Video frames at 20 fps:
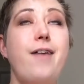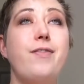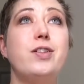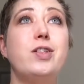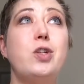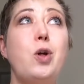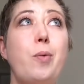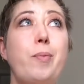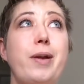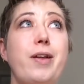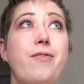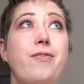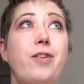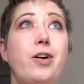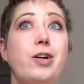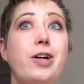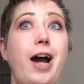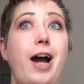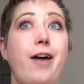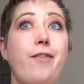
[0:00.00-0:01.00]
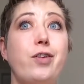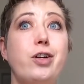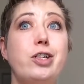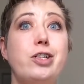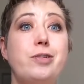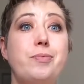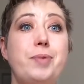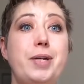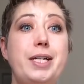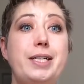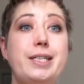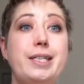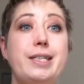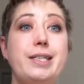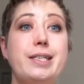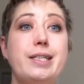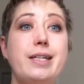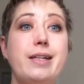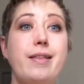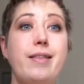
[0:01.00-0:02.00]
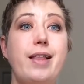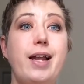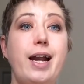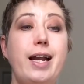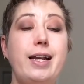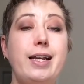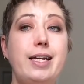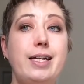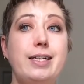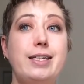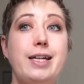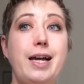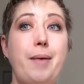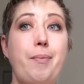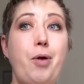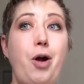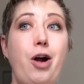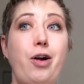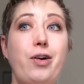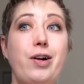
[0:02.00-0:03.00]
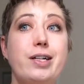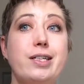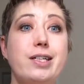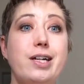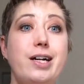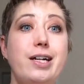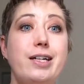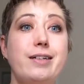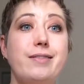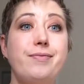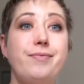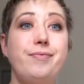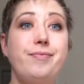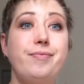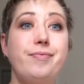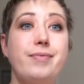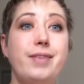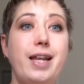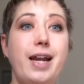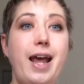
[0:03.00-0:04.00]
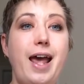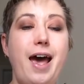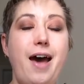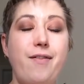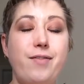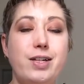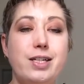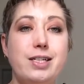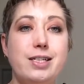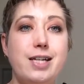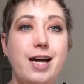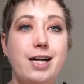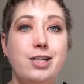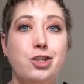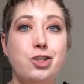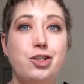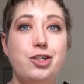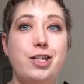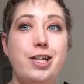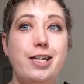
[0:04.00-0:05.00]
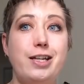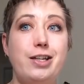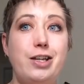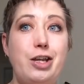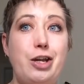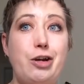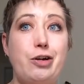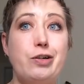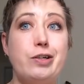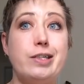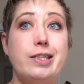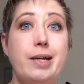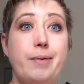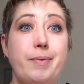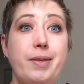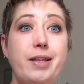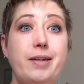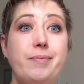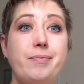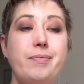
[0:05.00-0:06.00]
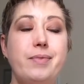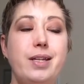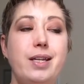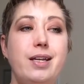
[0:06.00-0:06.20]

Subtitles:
have so many full coverage pieces that I need to get progress on that I haven't touched in years, some of them.